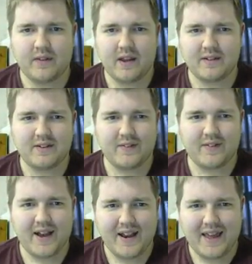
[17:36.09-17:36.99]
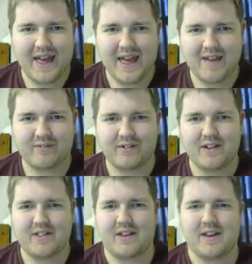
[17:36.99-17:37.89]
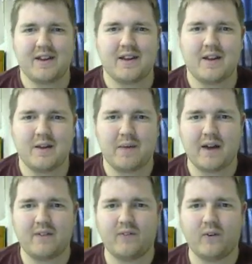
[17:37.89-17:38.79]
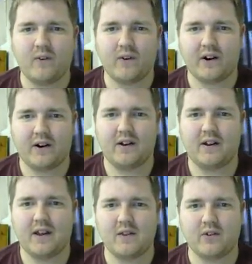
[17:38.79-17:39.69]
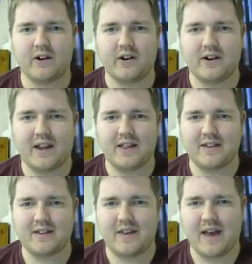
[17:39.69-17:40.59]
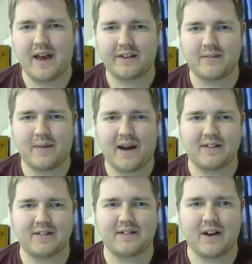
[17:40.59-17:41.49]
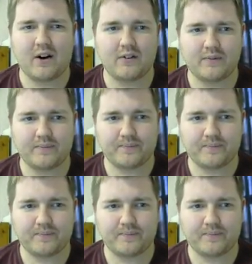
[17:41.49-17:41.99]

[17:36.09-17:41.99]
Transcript: is divide everything by 4 in order to get this x by itself.